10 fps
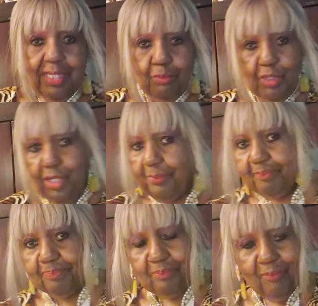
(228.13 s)
and
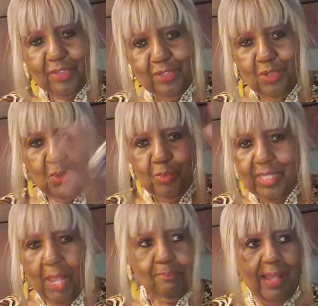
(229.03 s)
we
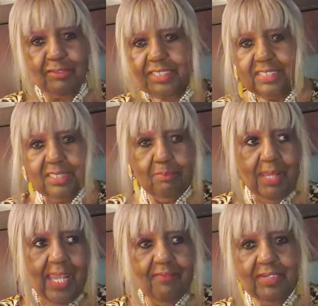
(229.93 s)
got bouncing and
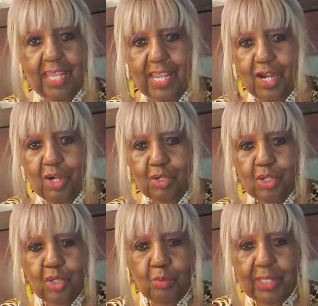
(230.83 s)
behaving hair.
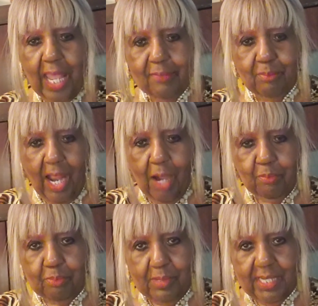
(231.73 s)
We got our
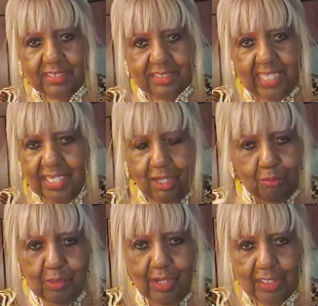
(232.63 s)
breasts stay up.
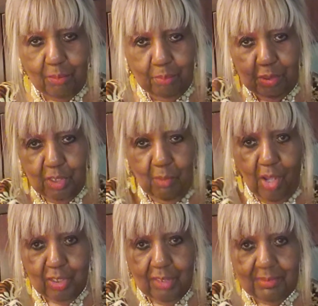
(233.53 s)
We don't have to pull them
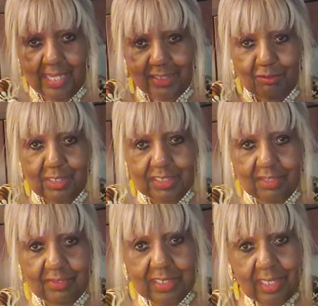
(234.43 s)
all up like the rest
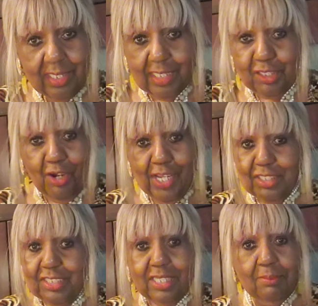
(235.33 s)
of us. That's all right.
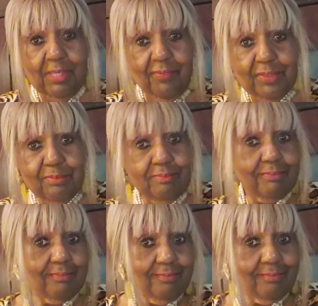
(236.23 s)
Just keep living.
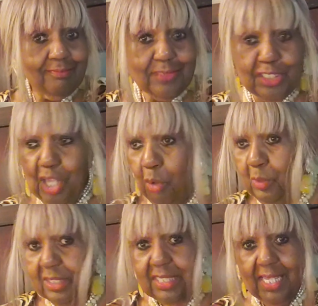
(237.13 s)
That's all
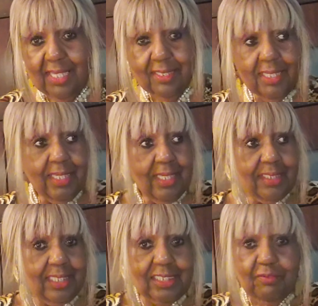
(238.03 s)
we're saying.
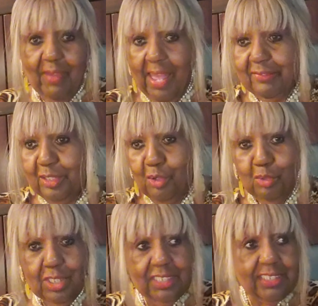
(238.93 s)
65 and
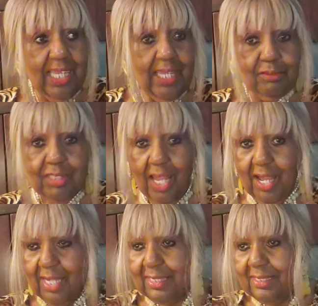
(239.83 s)
older is saying,
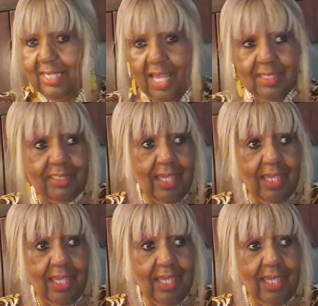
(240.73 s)
darling, darling,